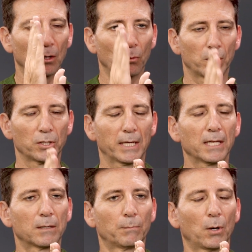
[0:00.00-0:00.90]
When you
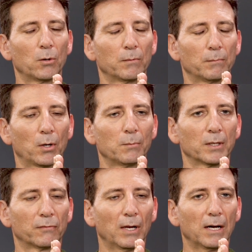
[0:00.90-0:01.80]
hit the moment
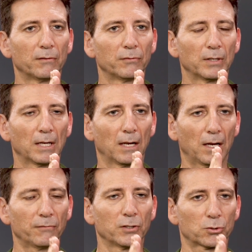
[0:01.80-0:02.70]
of love,
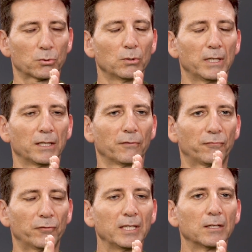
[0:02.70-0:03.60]
love is truly the
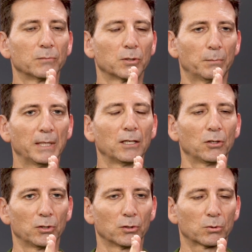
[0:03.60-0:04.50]
freedom to be who
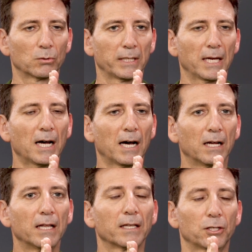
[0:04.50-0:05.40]
you truly are,
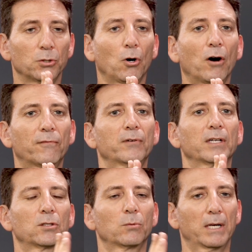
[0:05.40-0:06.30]
that you're offering
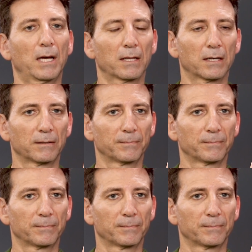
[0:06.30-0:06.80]
to another.